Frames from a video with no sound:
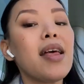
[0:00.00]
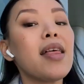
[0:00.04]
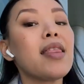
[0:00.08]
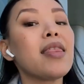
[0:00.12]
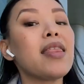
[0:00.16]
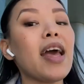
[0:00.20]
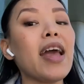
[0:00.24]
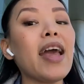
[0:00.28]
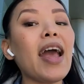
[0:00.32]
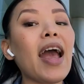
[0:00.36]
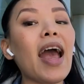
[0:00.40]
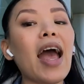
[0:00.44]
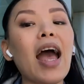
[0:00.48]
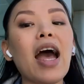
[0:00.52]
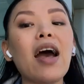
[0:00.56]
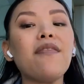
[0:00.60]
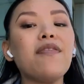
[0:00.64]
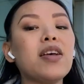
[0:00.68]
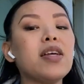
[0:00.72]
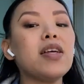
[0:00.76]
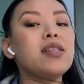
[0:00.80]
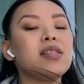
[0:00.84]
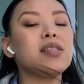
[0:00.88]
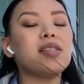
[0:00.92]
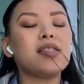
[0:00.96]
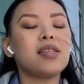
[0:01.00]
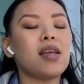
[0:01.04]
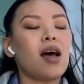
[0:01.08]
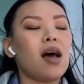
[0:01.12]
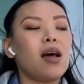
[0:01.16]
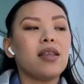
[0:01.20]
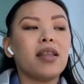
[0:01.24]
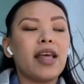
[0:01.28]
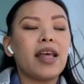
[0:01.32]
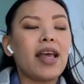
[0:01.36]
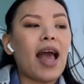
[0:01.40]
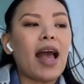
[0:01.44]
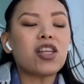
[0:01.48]
They haven't
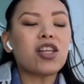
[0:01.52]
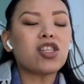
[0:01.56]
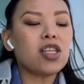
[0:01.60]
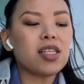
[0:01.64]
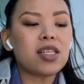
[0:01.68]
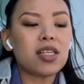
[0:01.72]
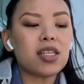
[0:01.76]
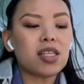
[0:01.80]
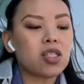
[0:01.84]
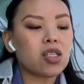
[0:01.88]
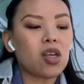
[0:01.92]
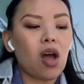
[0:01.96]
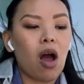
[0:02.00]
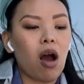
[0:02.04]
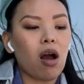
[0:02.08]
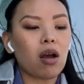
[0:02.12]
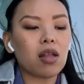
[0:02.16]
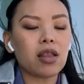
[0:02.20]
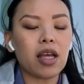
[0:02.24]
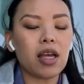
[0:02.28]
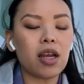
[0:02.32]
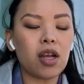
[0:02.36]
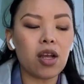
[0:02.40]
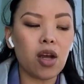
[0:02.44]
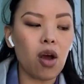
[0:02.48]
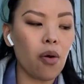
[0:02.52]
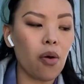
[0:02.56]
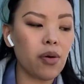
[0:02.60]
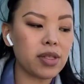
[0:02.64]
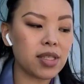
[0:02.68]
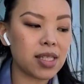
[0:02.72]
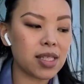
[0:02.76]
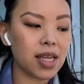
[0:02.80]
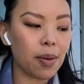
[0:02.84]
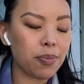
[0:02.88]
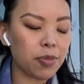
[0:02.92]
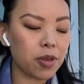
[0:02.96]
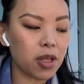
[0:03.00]
done, they actually didn't talk, they didn't go in
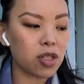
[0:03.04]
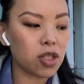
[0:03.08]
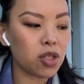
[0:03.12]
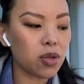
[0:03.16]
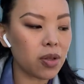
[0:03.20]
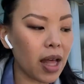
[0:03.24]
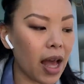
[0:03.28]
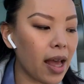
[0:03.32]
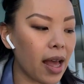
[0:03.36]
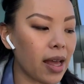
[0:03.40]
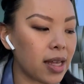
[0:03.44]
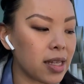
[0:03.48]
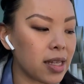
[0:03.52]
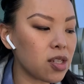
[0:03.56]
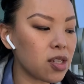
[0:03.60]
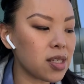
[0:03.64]
depth into that.